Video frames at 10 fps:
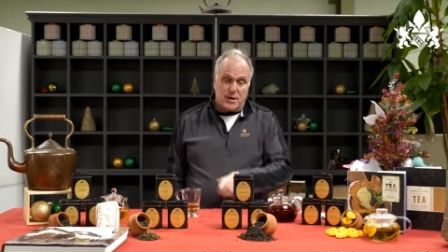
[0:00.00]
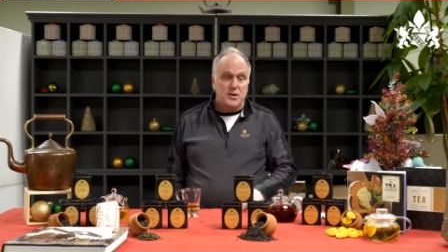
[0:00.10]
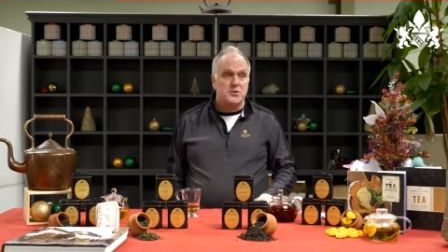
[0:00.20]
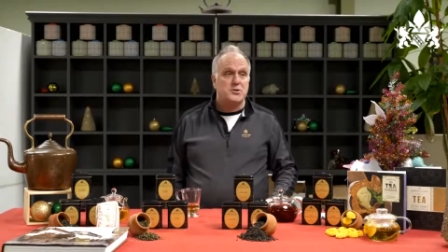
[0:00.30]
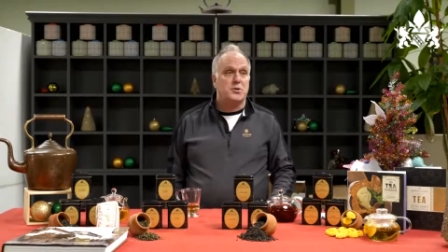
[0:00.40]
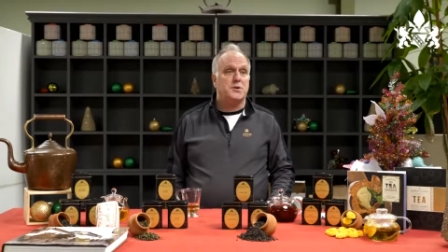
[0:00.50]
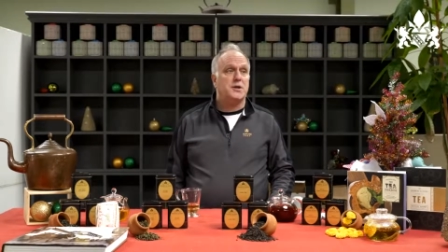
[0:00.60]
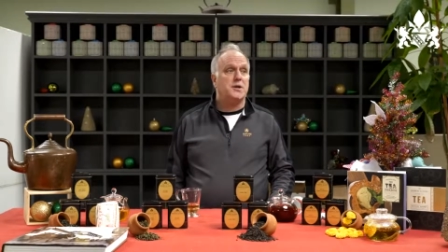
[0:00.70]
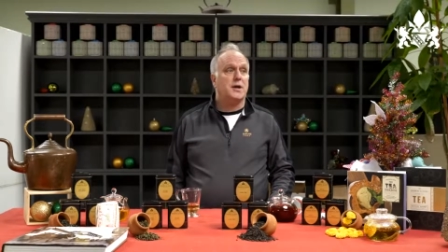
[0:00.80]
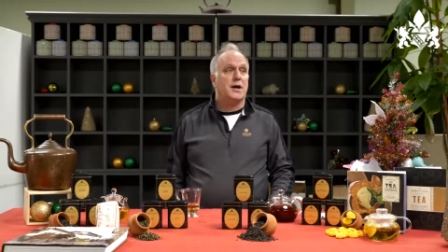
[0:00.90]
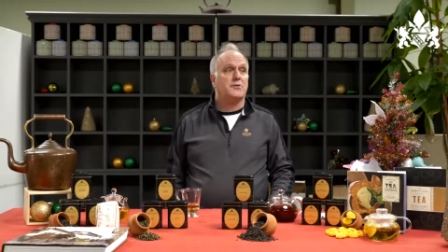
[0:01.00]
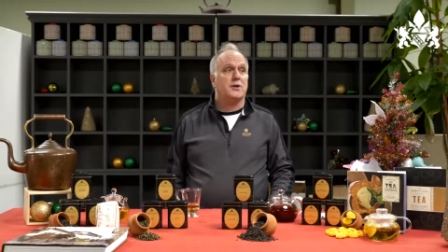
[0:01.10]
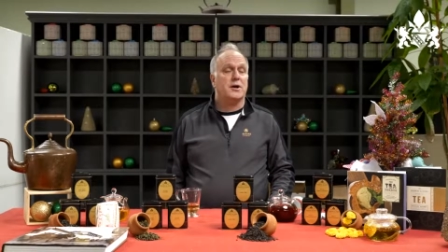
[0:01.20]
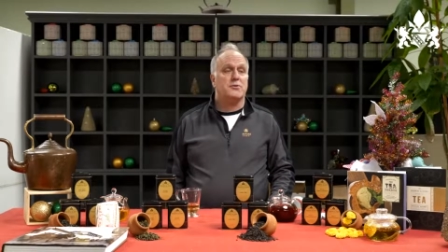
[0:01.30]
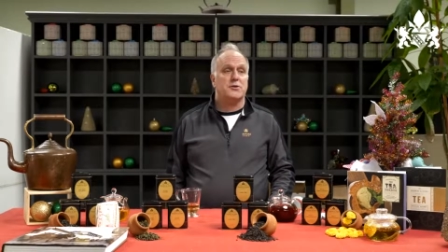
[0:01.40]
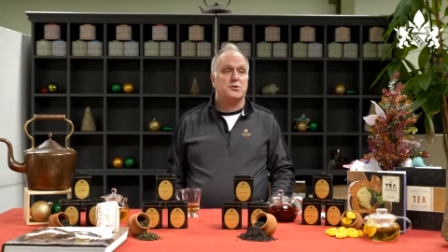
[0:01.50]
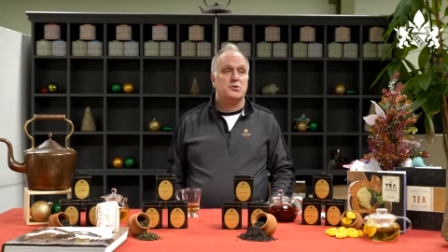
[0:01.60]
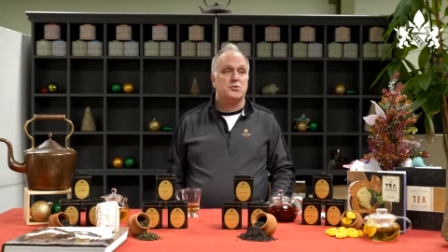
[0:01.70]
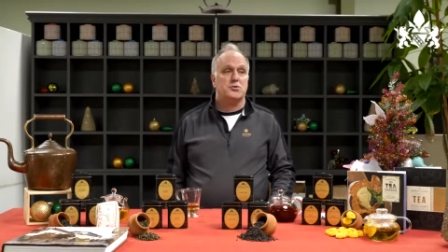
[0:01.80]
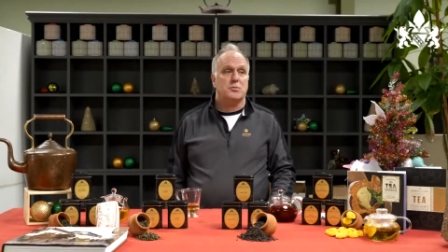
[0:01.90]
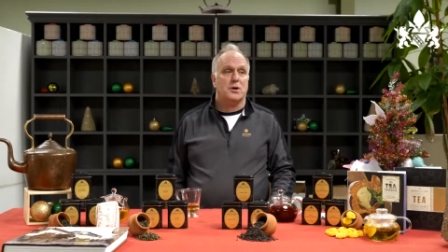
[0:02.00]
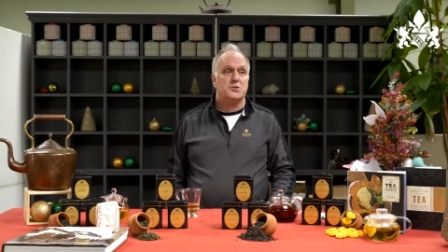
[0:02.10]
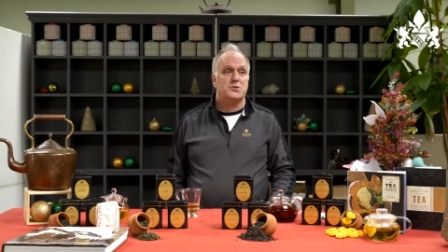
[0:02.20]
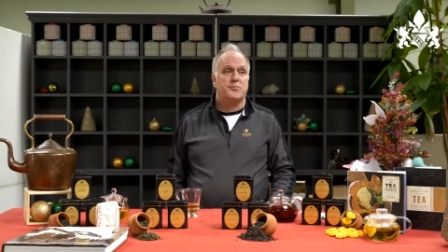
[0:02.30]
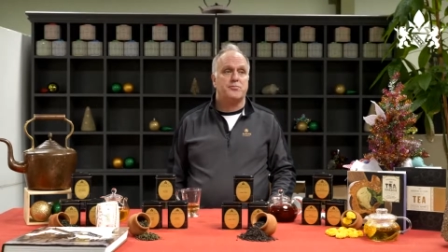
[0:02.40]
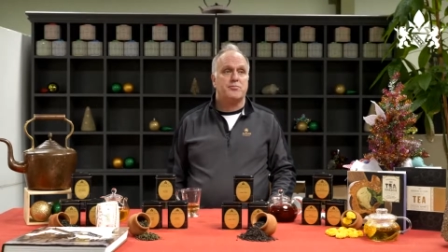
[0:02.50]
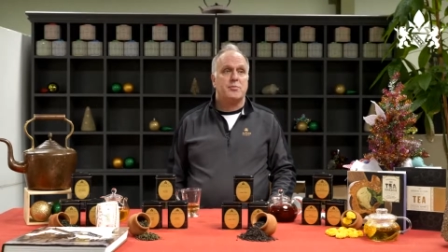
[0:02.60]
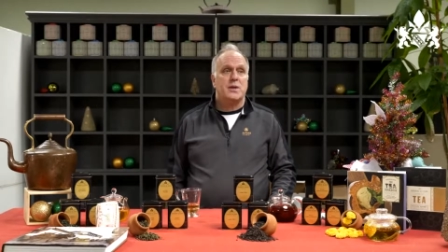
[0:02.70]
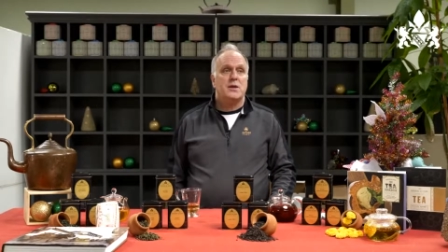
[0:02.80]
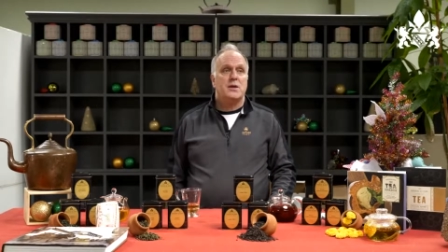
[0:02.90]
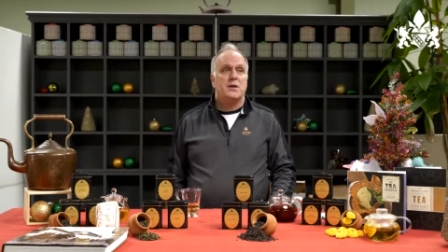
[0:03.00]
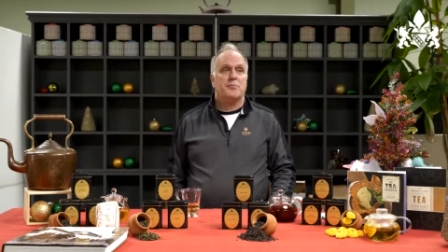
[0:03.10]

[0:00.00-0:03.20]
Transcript: They didn't oxidize it too much, but